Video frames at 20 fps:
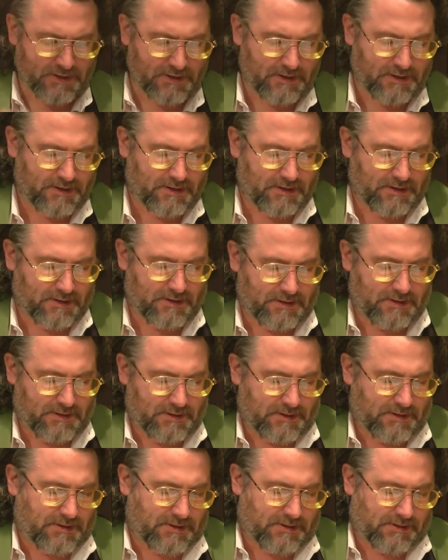
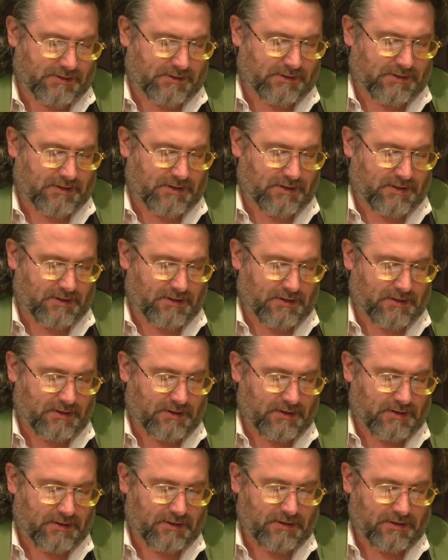
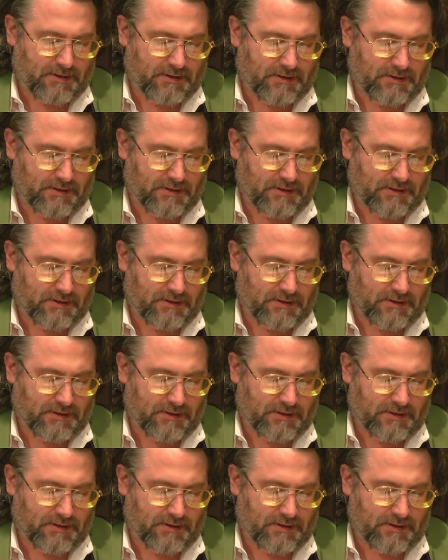(silence)